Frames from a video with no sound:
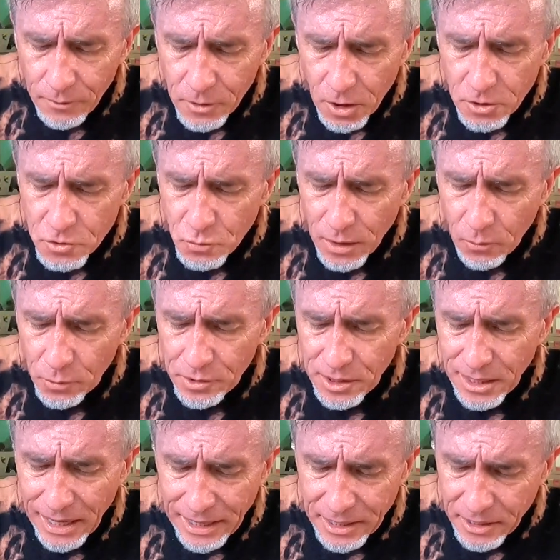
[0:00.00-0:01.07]
Goes well with
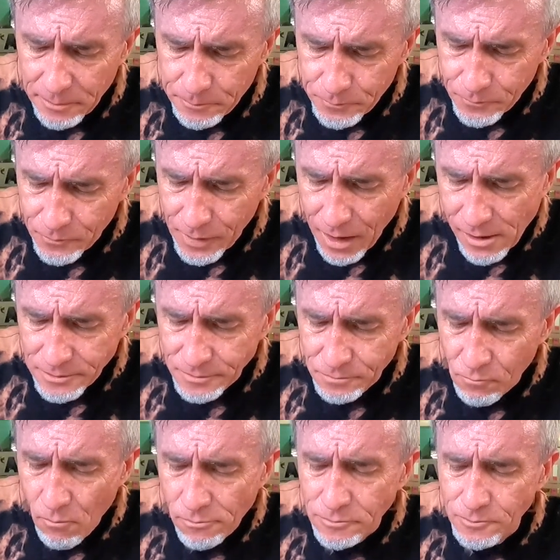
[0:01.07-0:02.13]
the egg
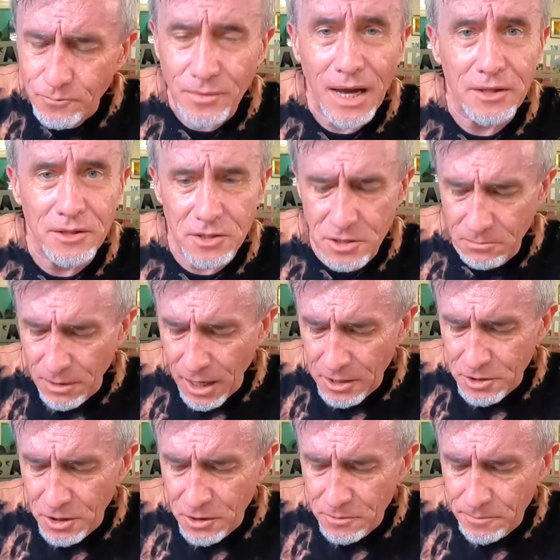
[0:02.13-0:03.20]
and the
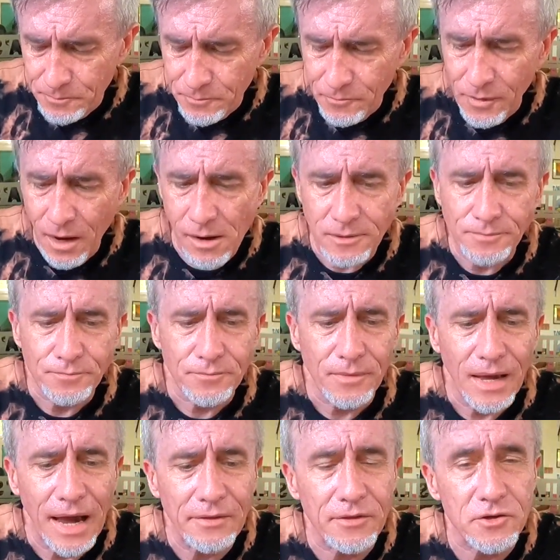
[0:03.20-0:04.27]
tomato
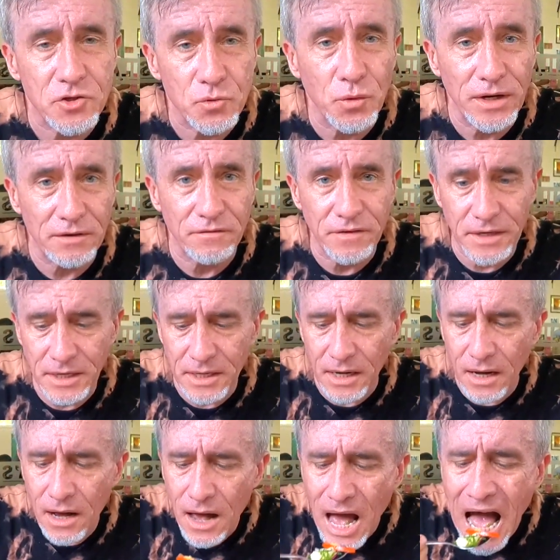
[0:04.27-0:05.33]
and the sweet
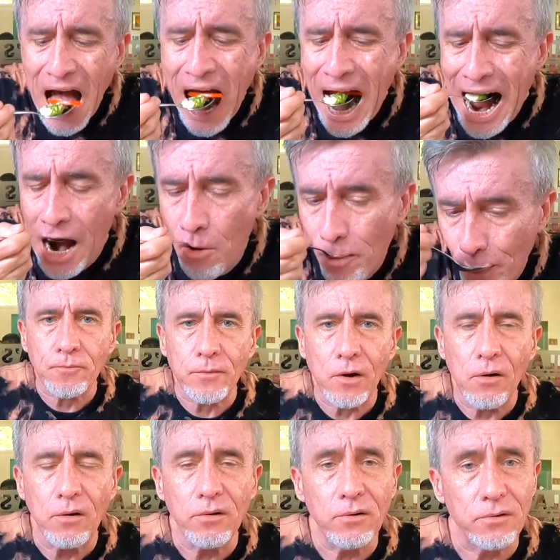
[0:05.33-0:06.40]
vinegar.
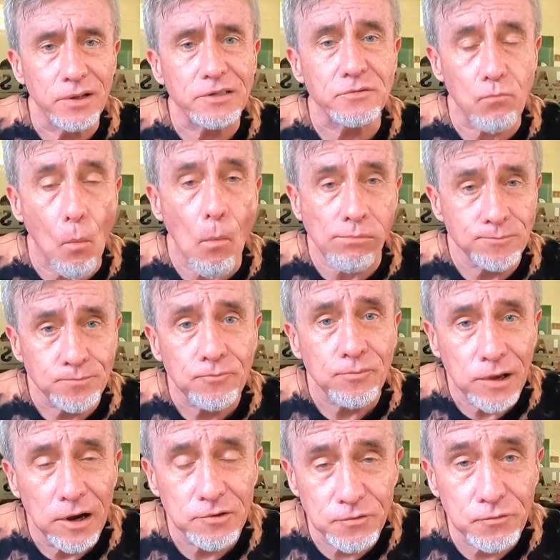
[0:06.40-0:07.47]
Oh,
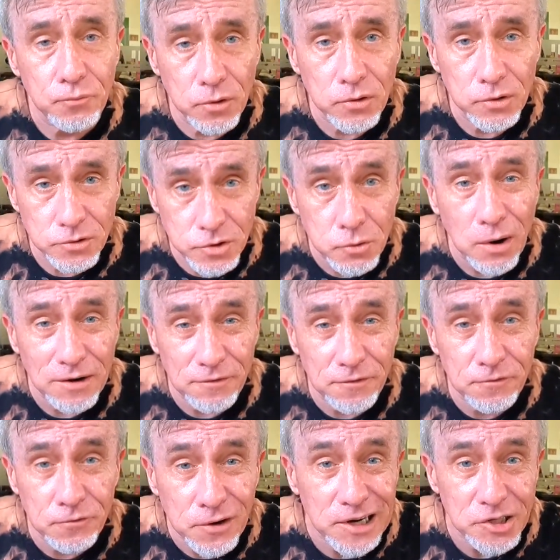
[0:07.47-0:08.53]
it's quite
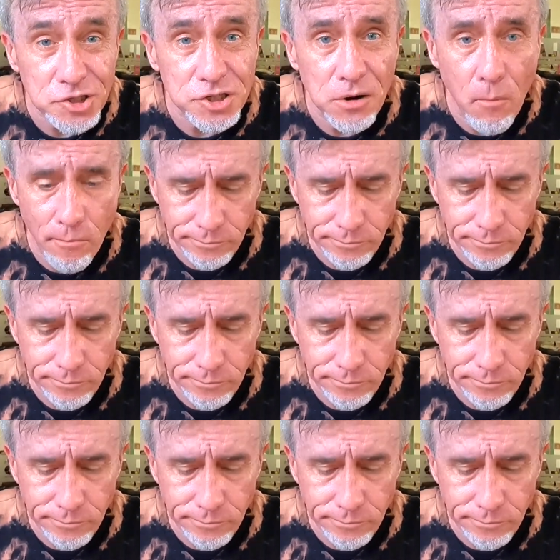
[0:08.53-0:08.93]
fresh.